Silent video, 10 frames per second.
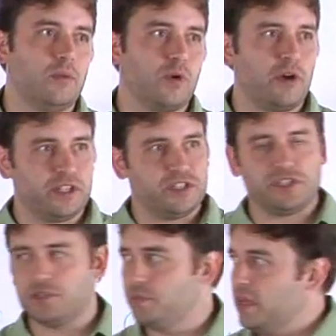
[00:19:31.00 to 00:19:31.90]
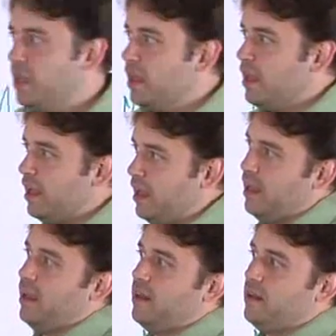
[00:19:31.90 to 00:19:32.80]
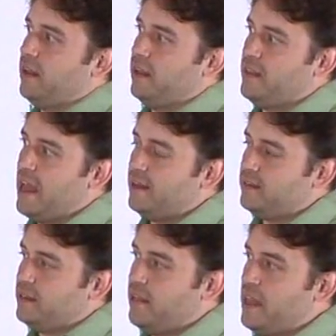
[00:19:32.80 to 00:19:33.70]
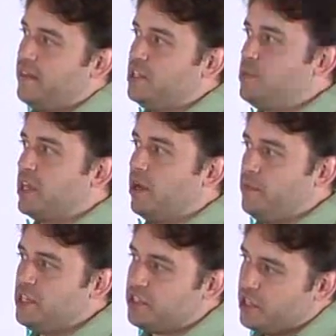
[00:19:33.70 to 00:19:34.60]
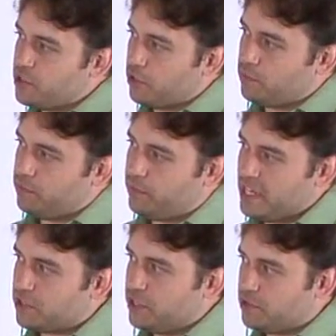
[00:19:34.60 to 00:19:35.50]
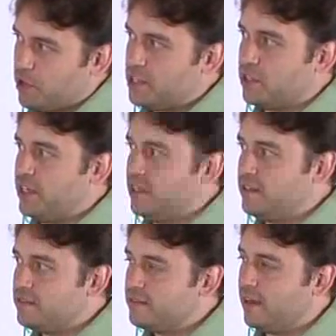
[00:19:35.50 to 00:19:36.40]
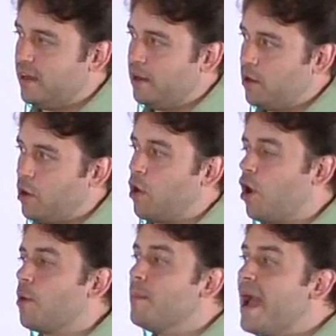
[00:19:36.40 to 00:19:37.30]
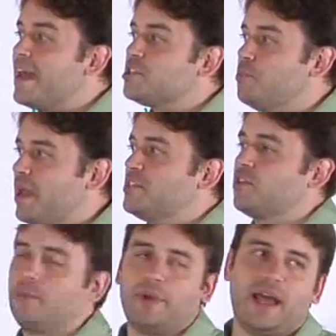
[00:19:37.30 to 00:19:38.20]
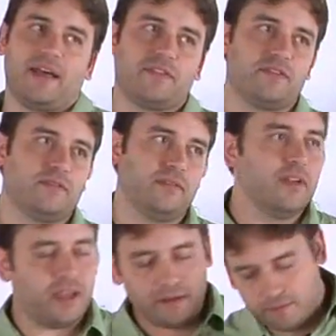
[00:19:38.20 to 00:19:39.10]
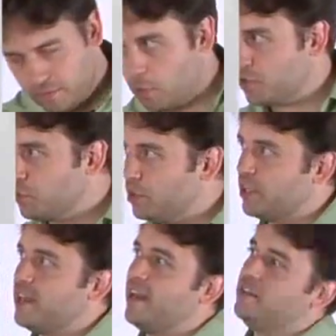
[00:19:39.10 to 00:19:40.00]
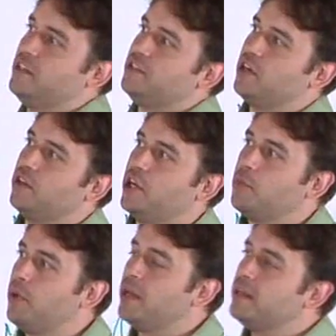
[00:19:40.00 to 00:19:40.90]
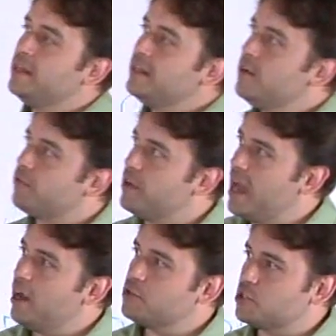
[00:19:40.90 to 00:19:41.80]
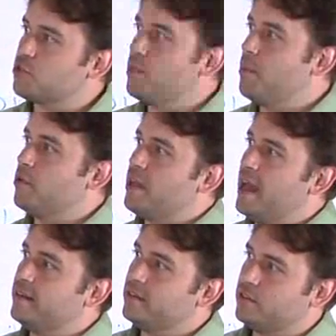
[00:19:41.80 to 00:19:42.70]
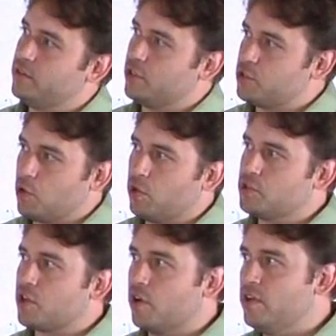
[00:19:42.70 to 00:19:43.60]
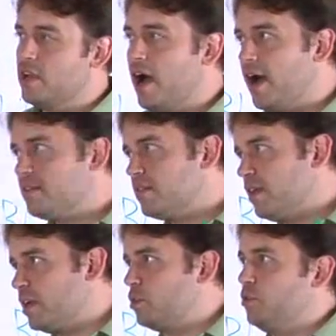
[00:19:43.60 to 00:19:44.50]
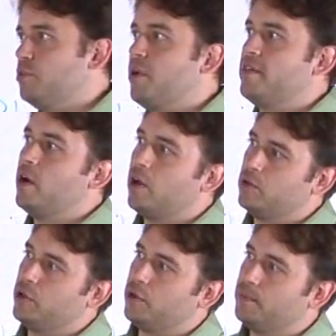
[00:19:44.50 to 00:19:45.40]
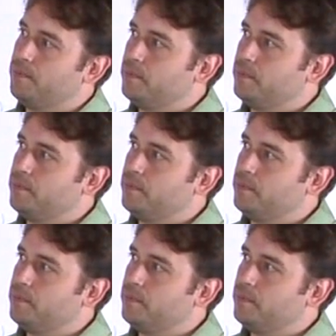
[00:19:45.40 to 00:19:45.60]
routing system in that these are basically translated are matched based on paths. And of course, we'll look at that in detail later. But for now, just remember that the controllers are not included by the autoloader,